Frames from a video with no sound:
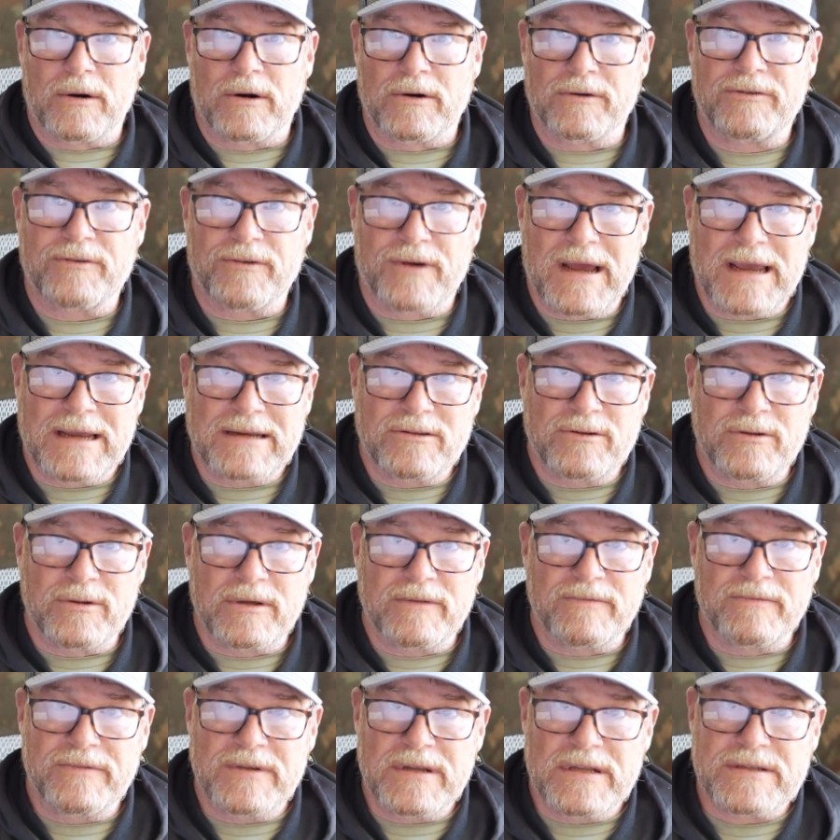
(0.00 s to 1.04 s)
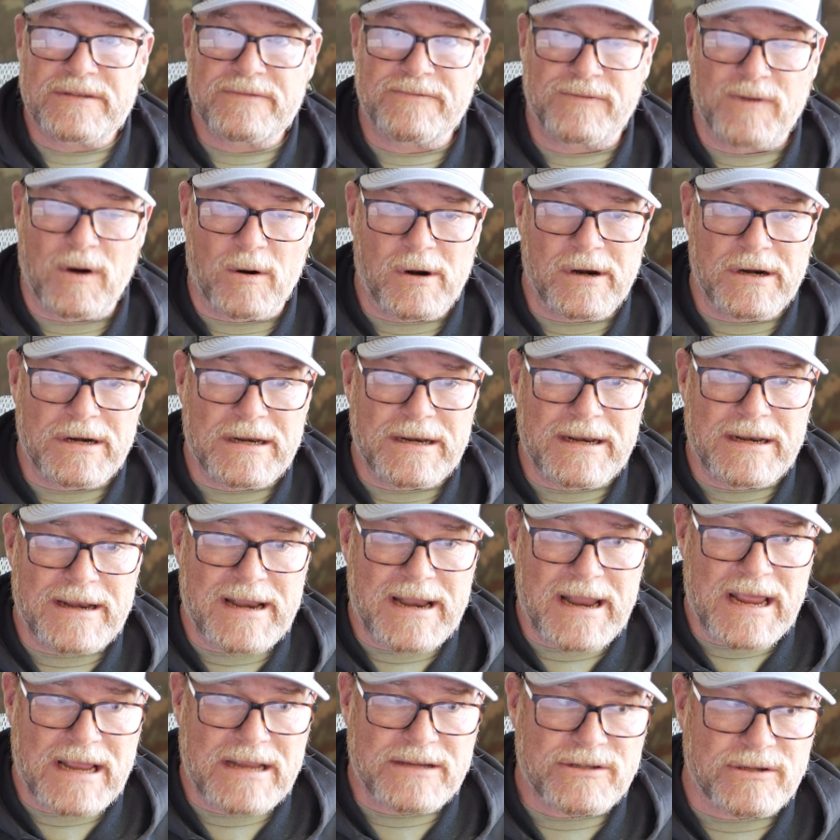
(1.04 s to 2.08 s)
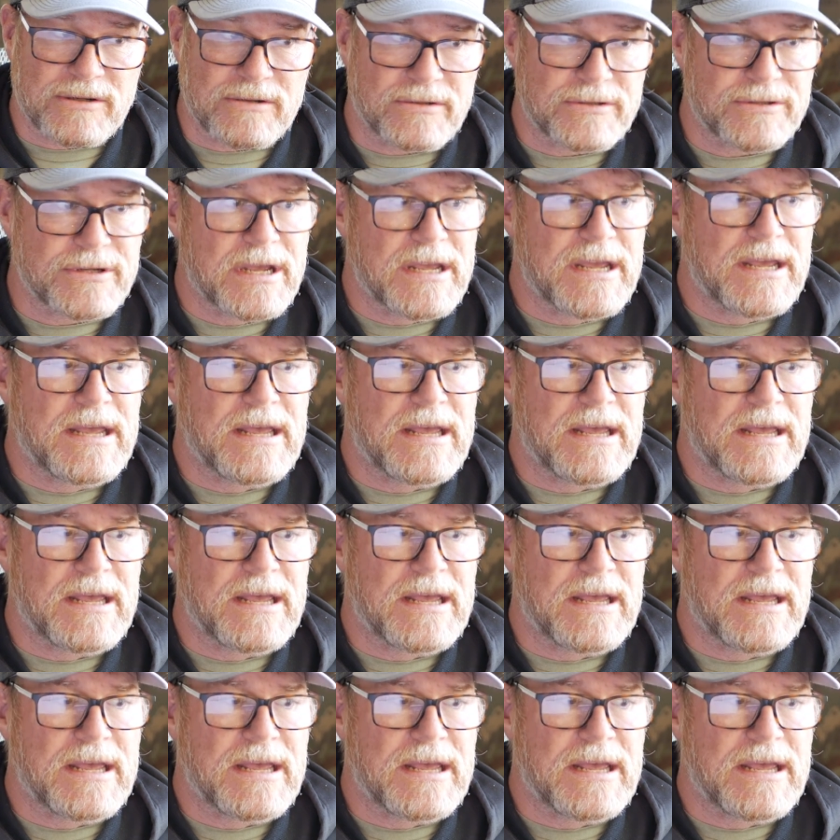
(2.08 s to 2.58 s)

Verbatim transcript: are trying to convince foreign nationals